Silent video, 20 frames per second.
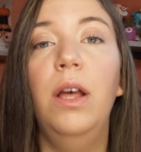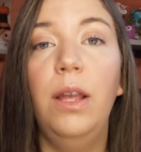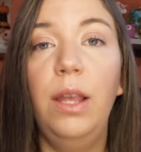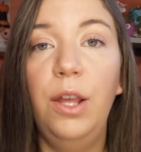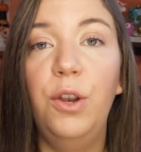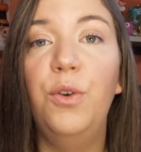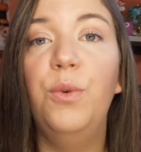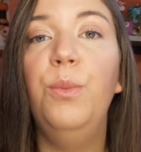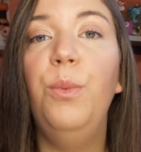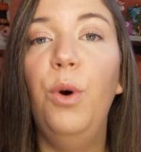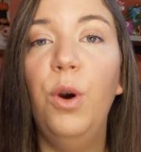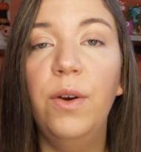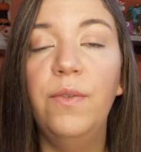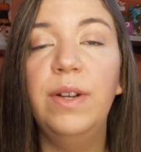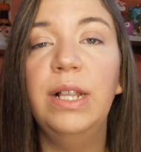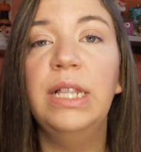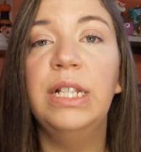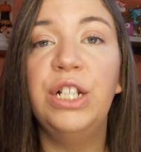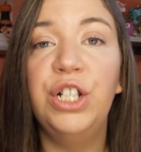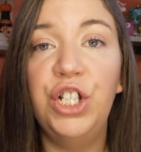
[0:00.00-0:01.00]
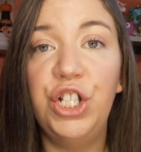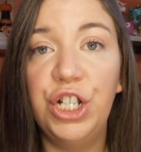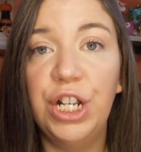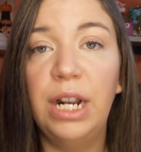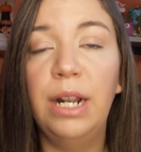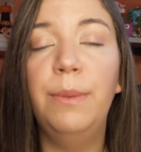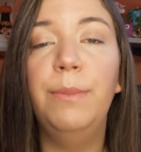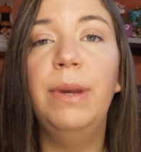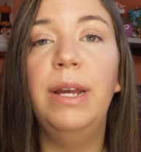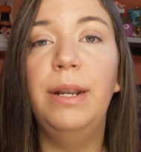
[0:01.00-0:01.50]
you know, more of a
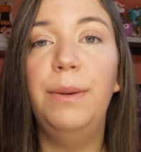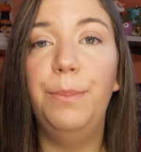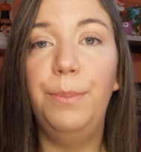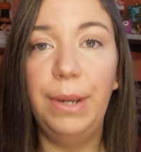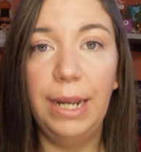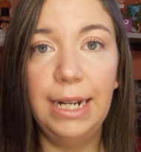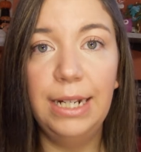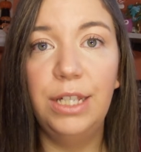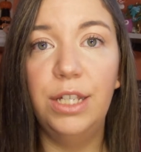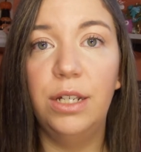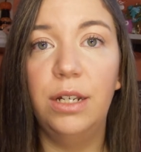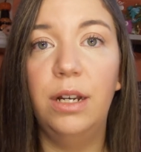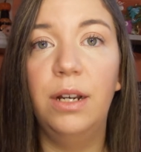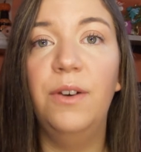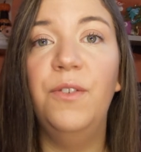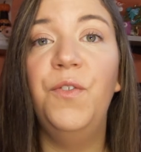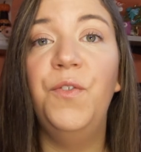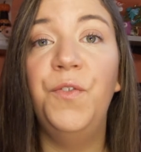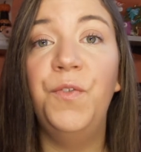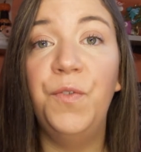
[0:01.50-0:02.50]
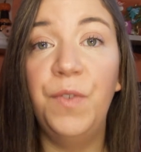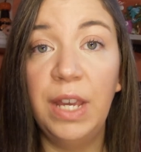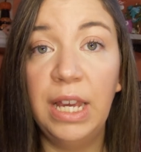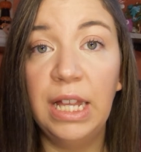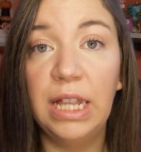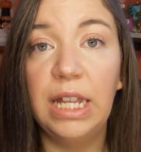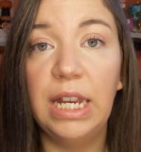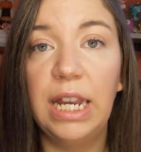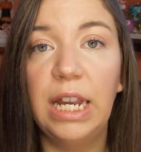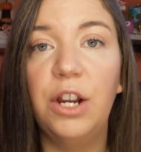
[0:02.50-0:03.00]
legitimate pizza
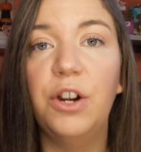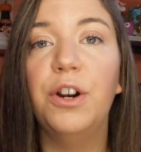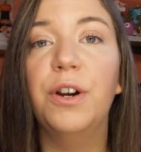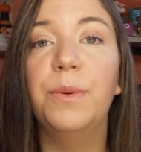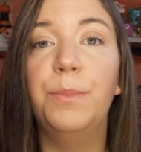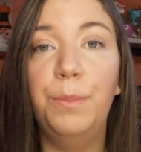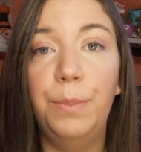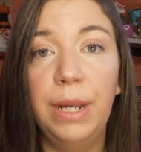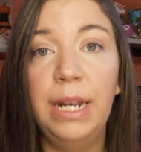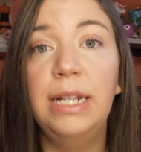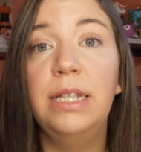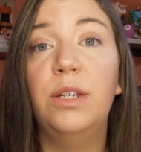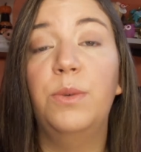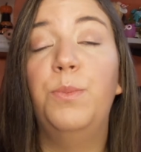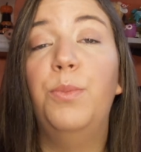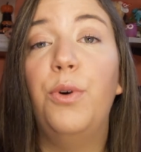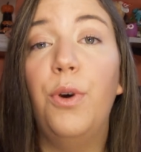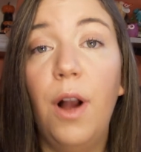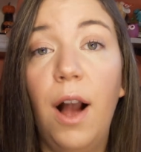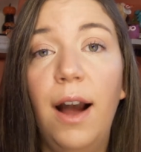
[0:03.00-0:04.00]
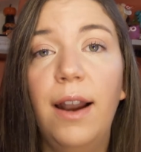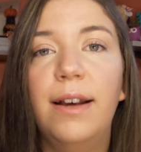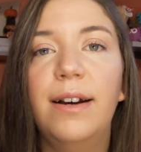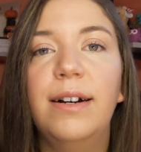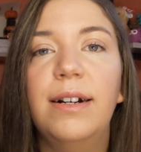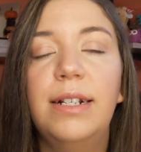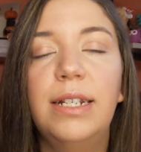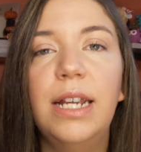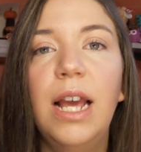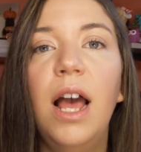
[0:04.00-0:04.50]
feeling or a pizza
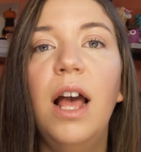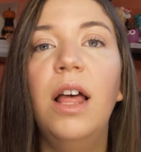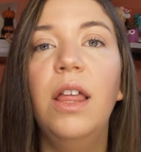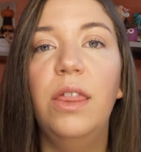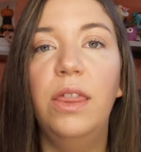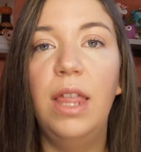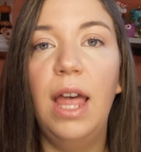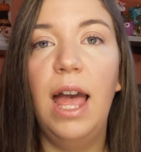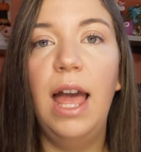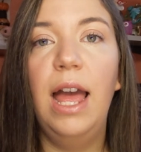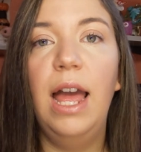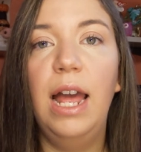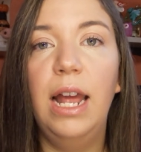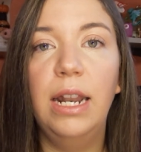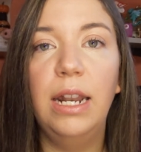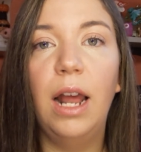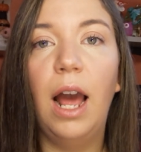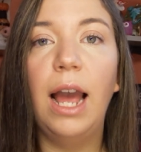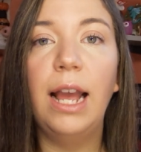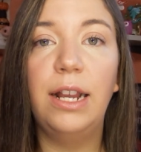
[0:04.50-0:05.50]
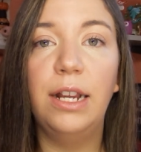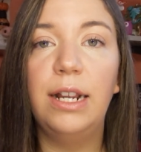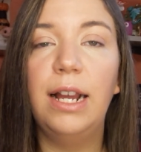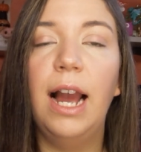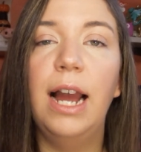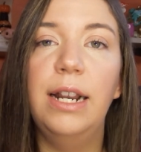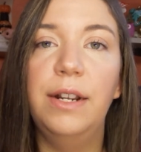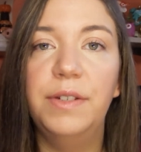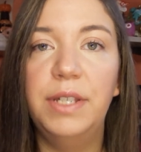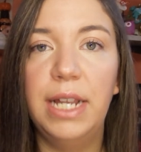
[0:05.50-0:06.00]
product, then I could
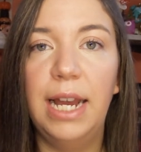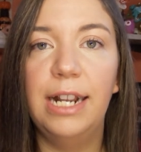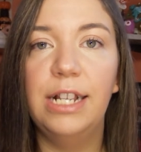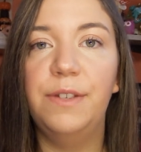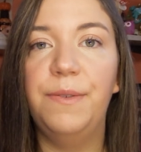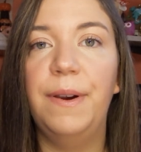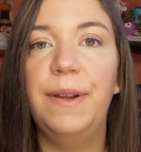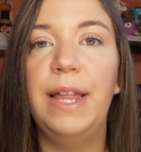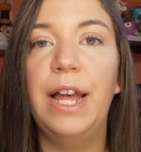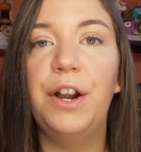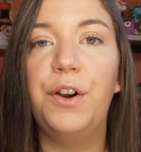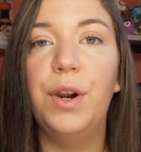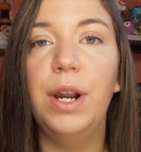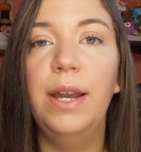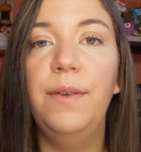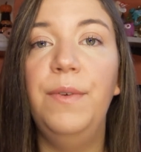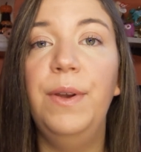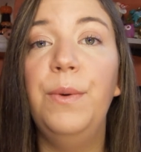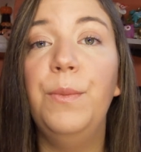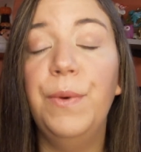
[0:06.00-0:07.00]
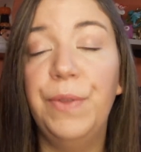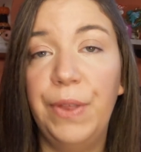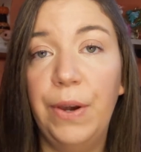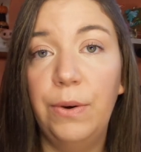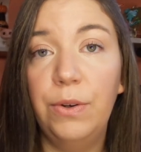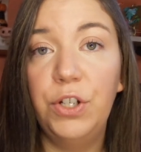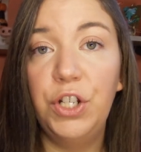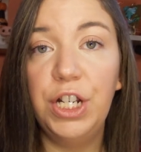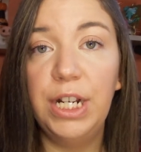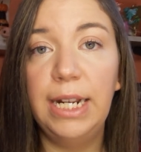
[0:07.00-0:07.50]
kind of satisfy that craving
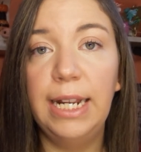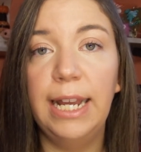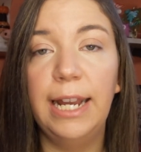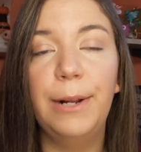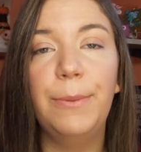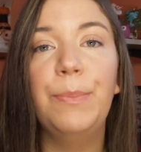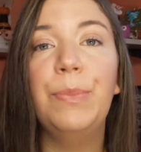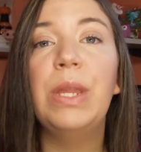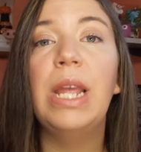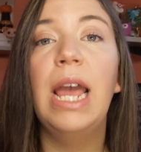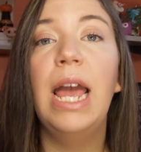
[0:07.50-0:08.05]
without cheating.